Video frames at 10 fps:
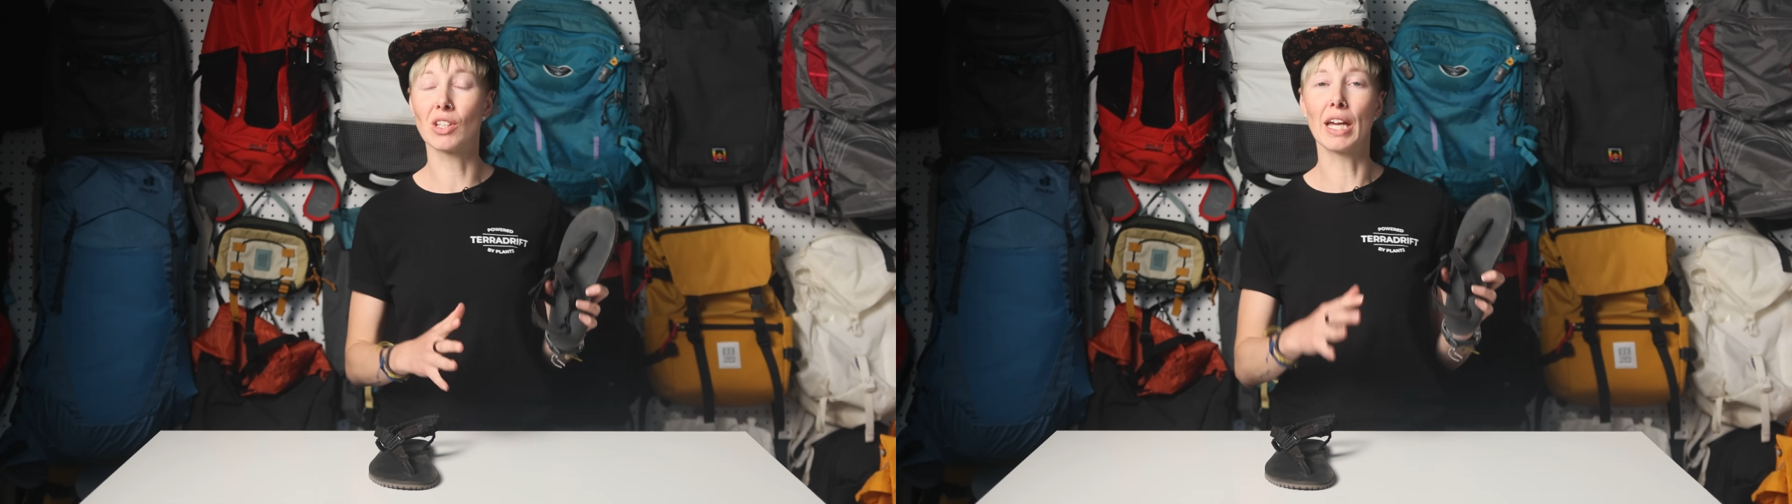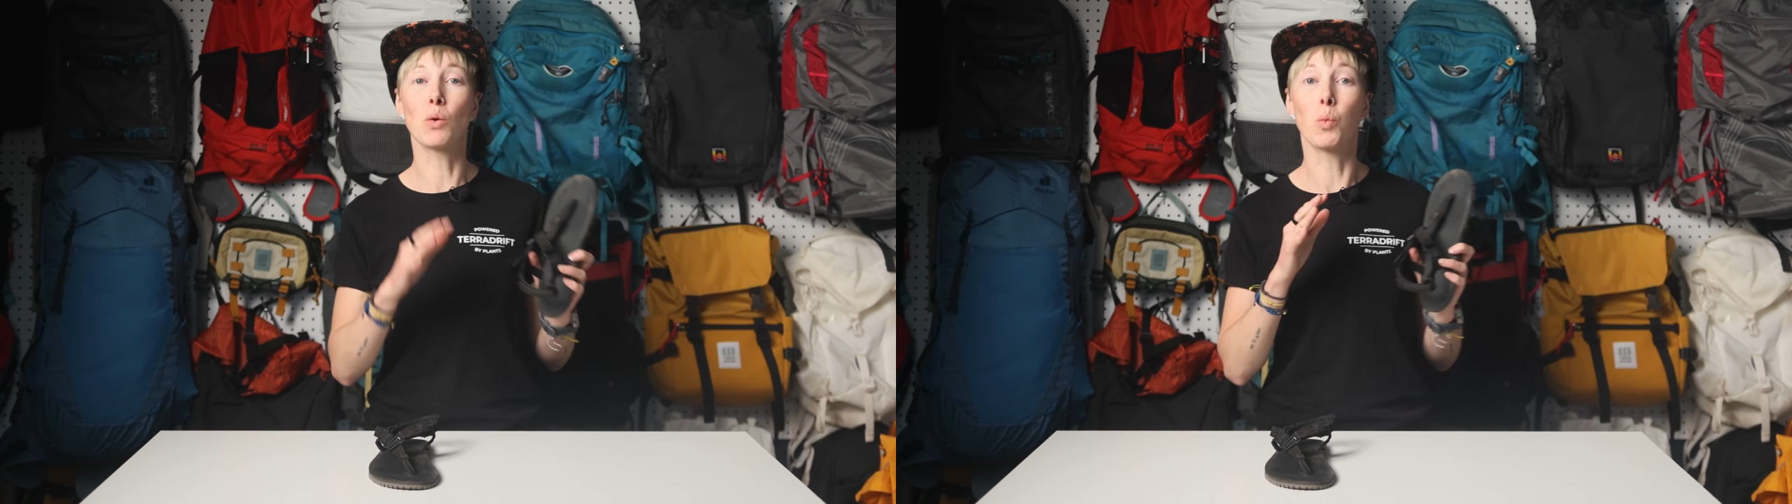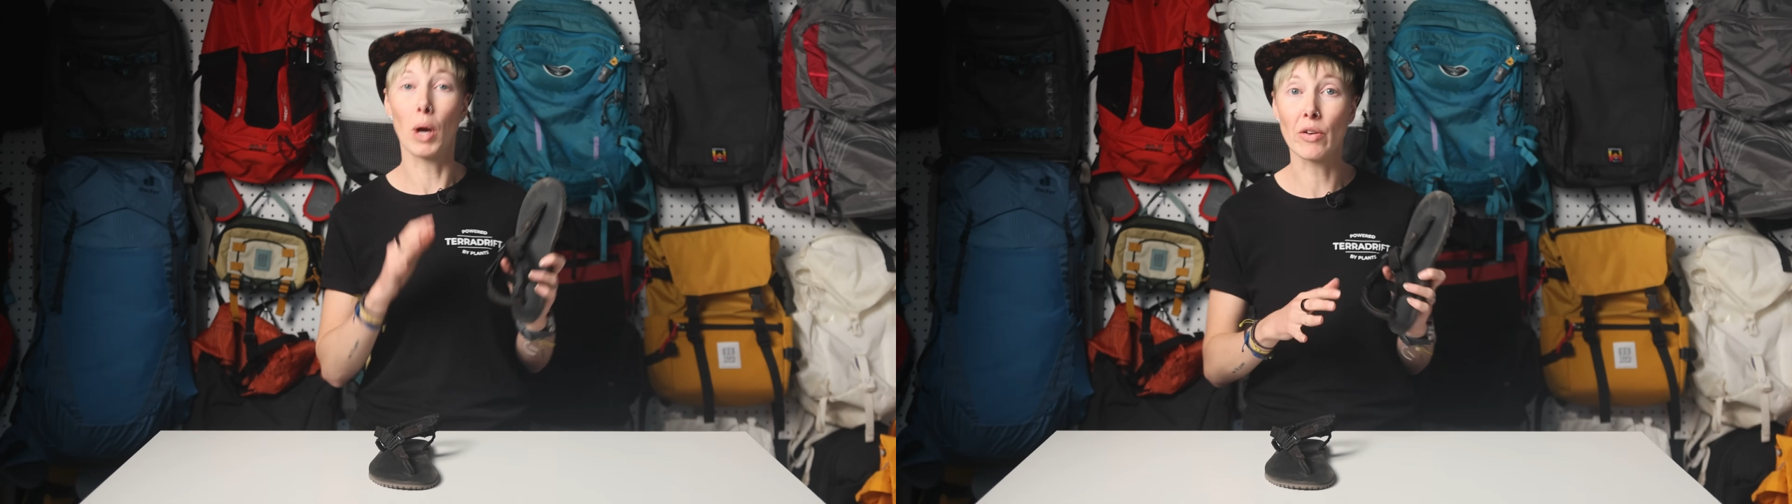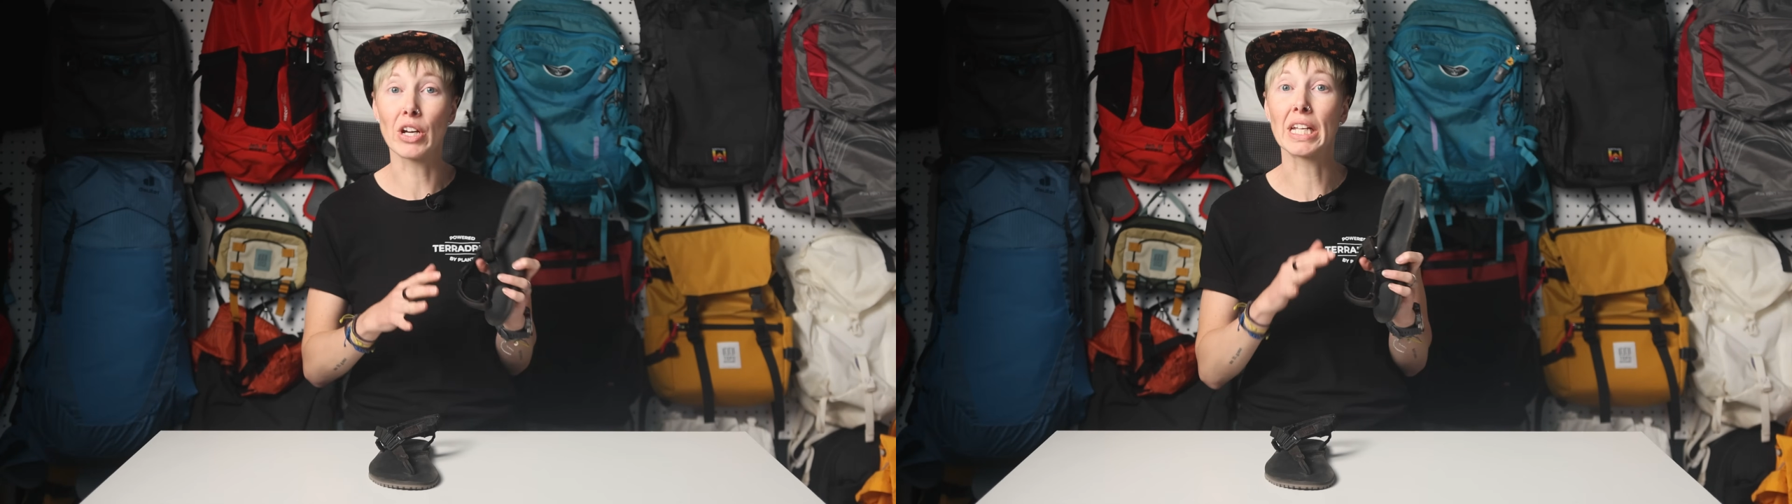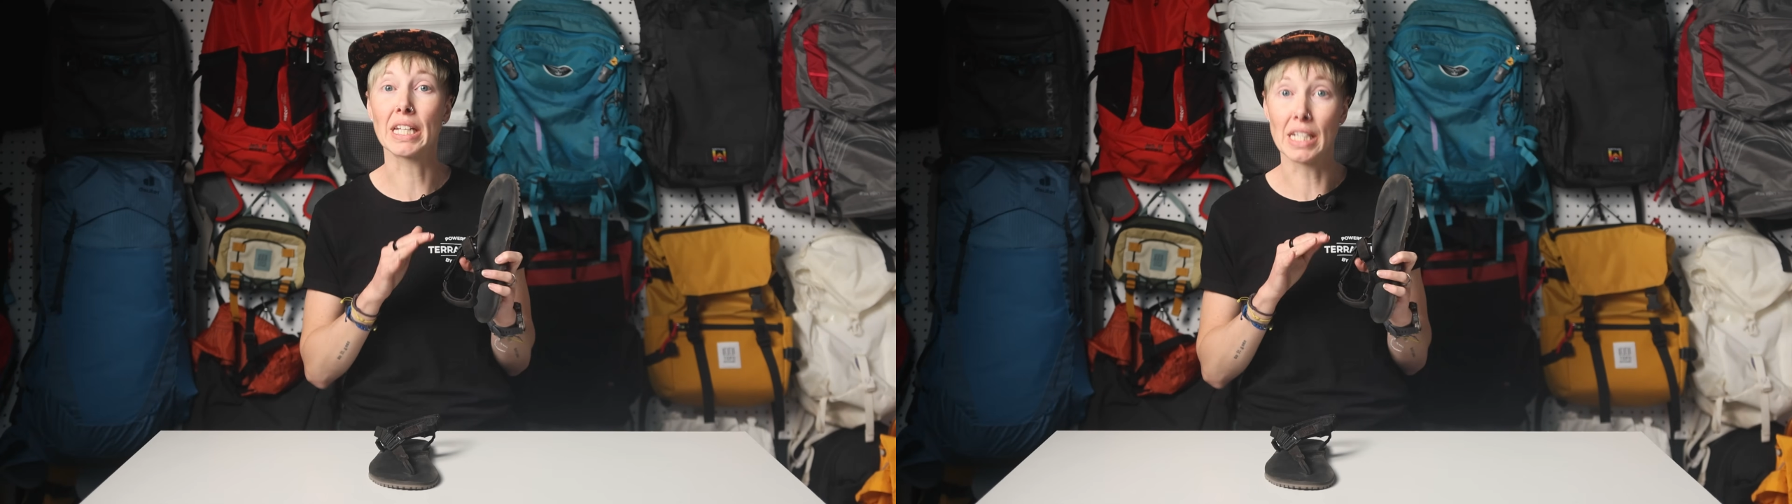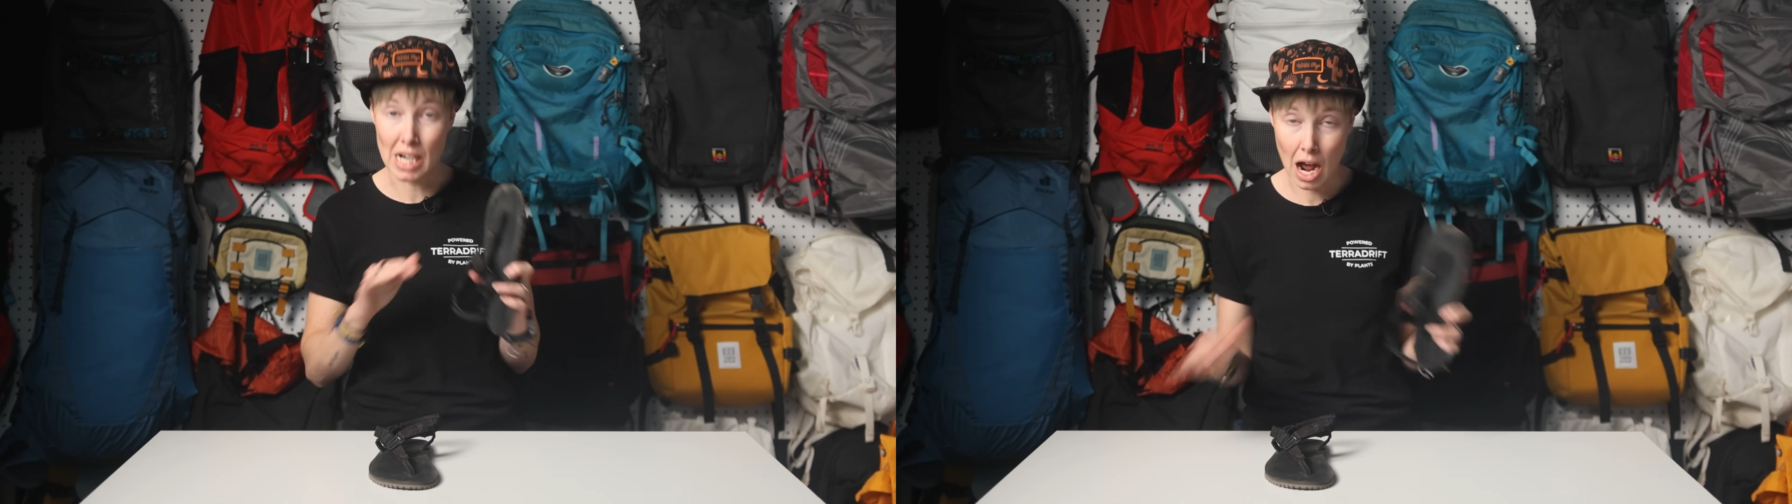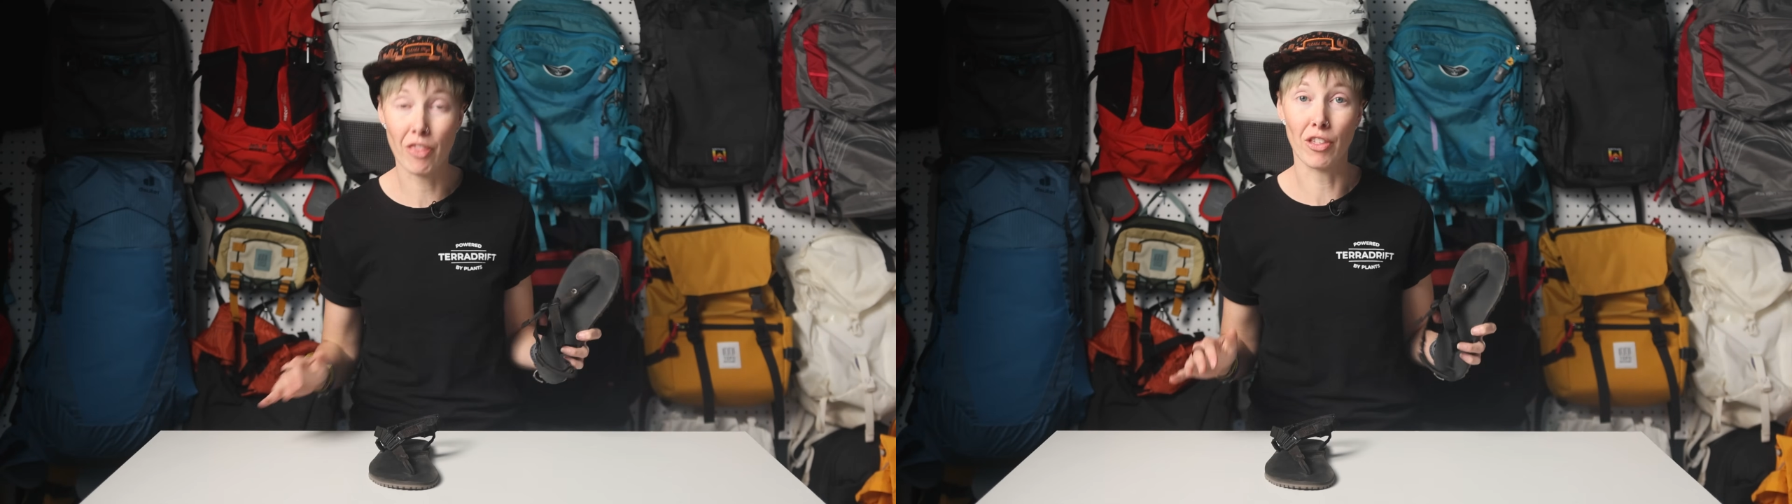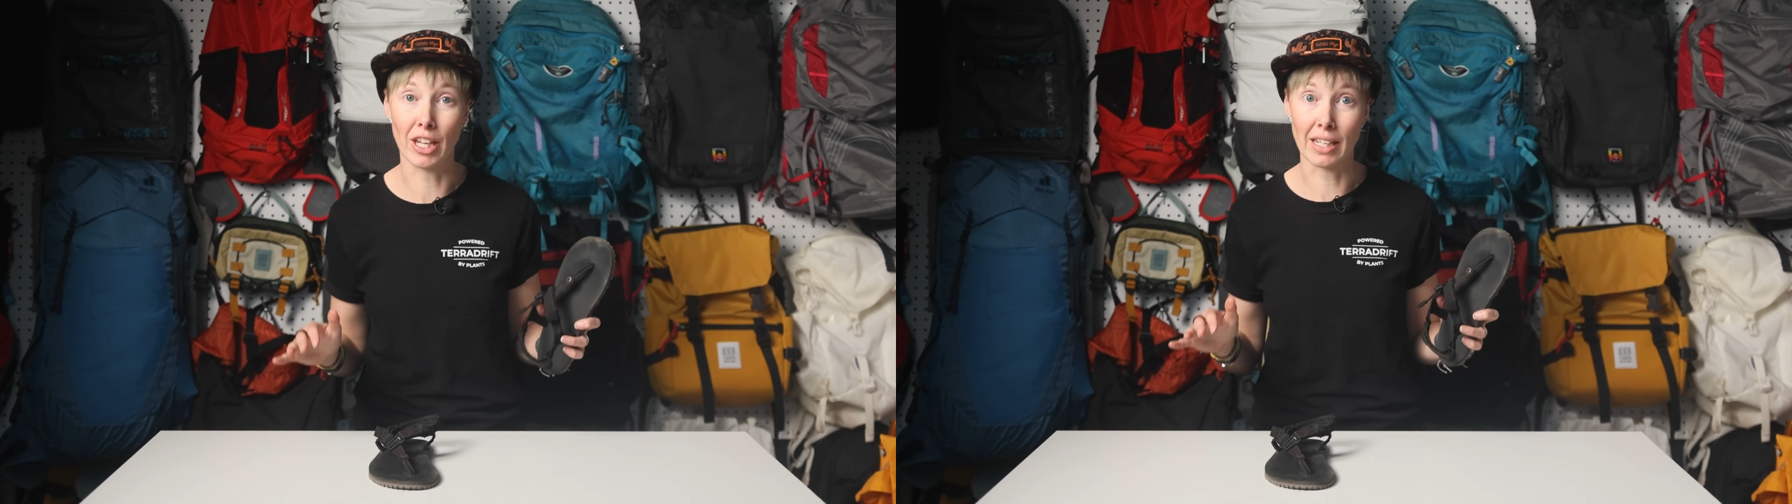like wearing
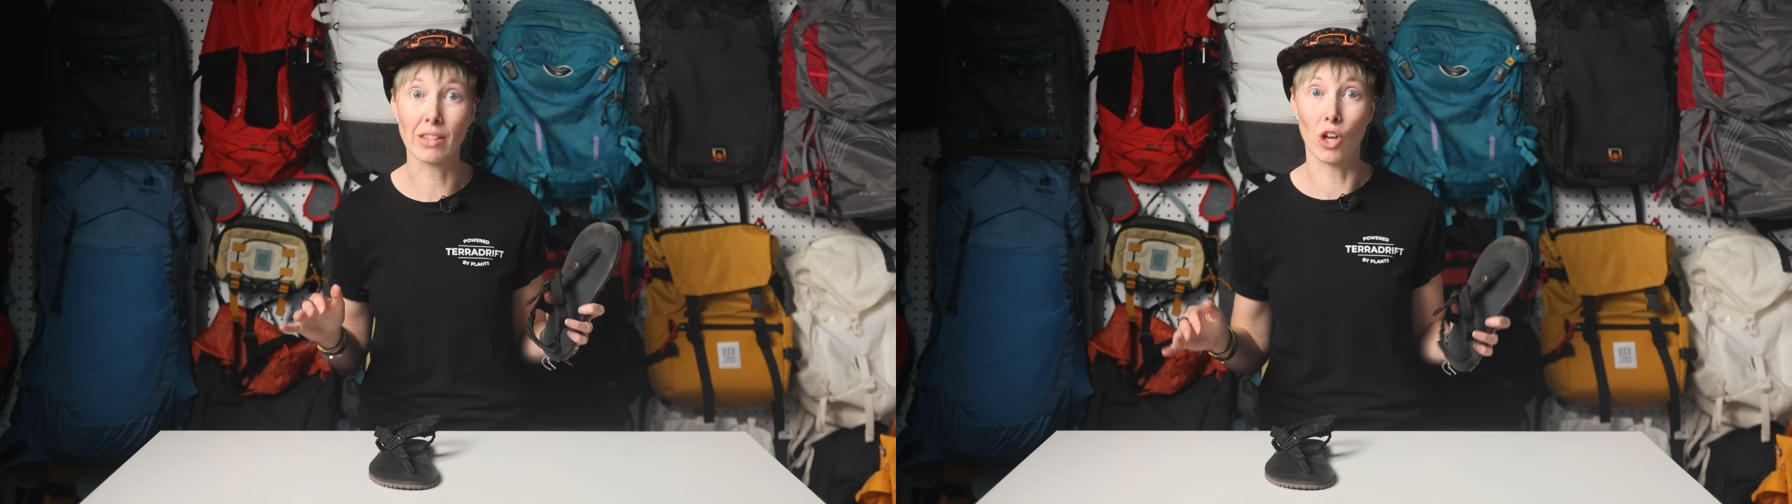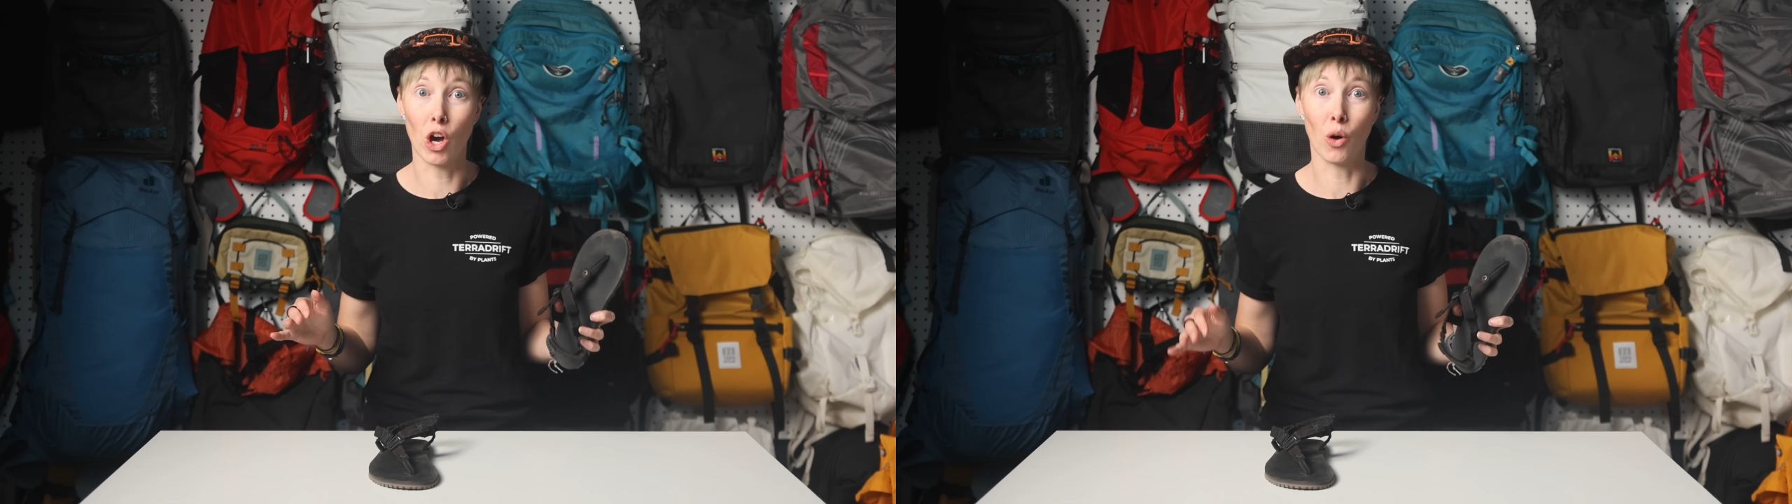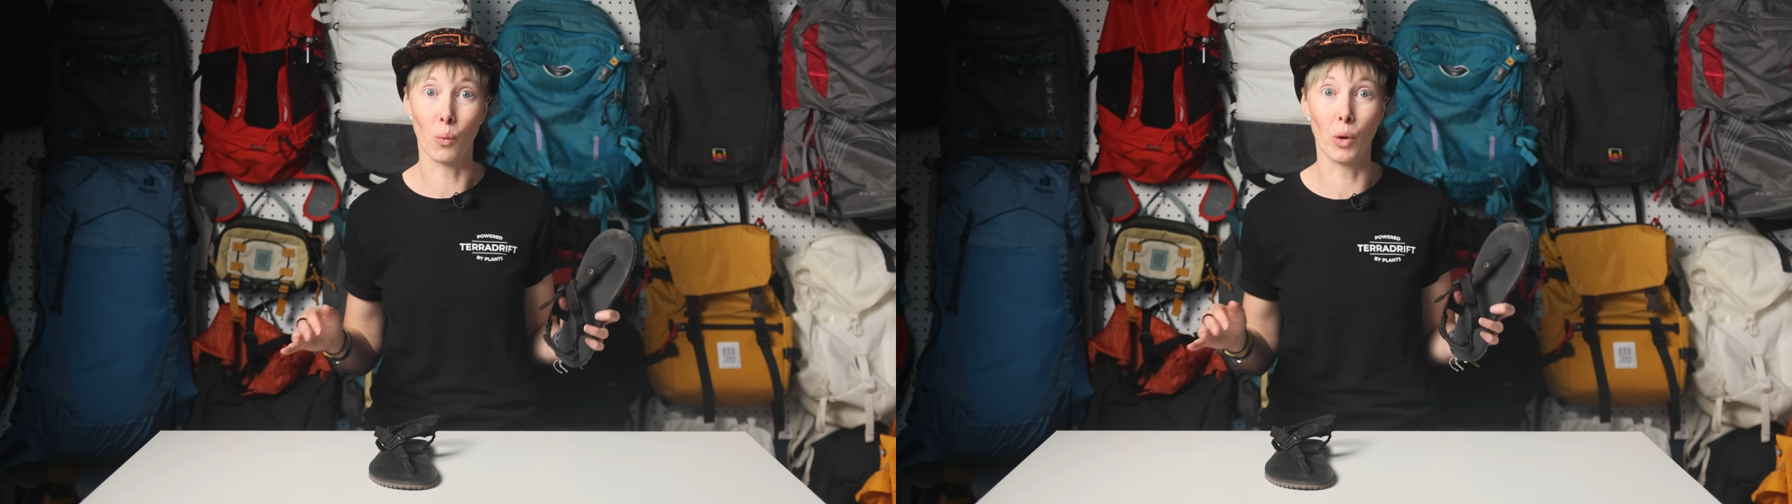nothing though,